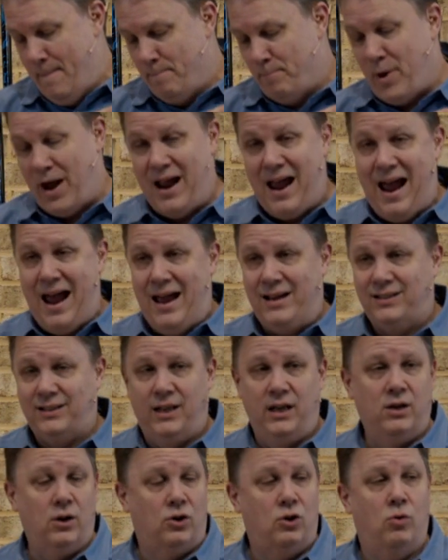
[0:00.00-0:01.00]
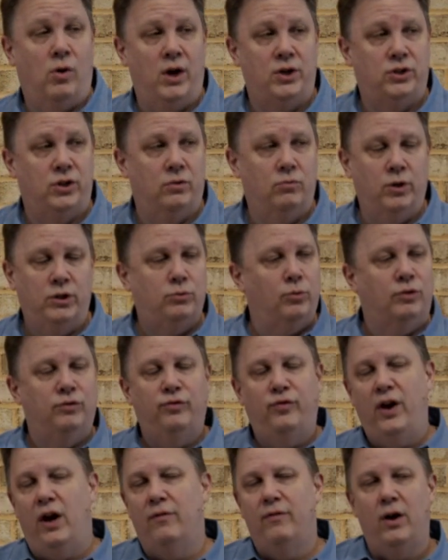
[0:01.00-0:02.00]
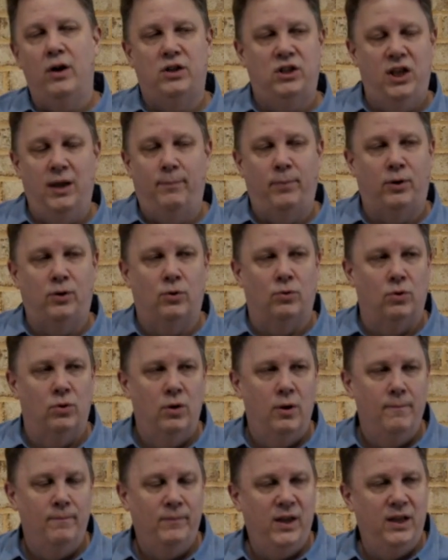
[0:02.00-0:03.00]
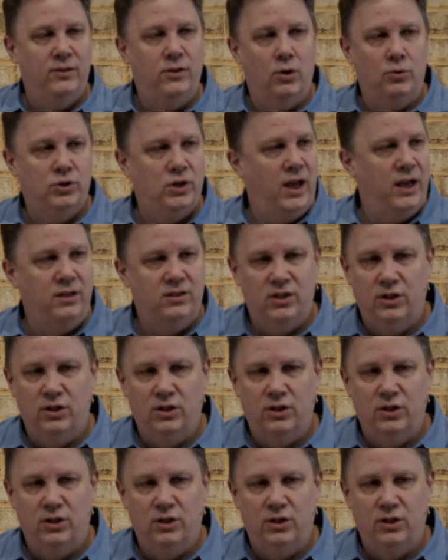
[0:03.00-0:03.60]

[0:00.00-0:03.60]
by asking a question, which was very, very typical in those days.